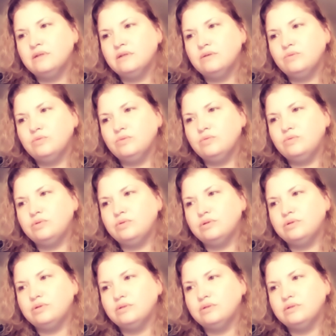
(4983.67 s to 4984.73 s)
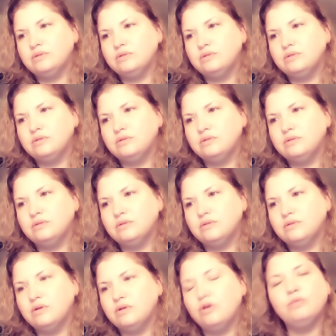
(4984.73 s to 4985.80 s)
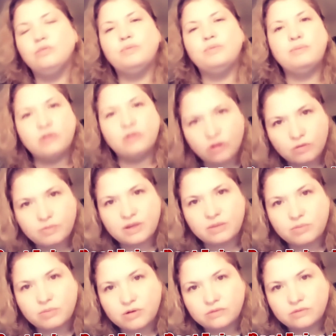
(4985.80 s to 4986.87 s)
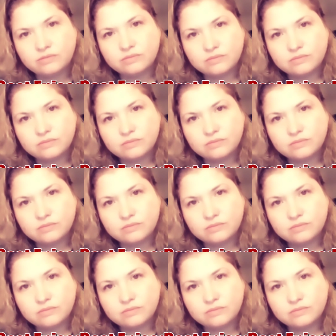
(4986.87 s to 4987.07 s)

ooh, hurt people hurt people.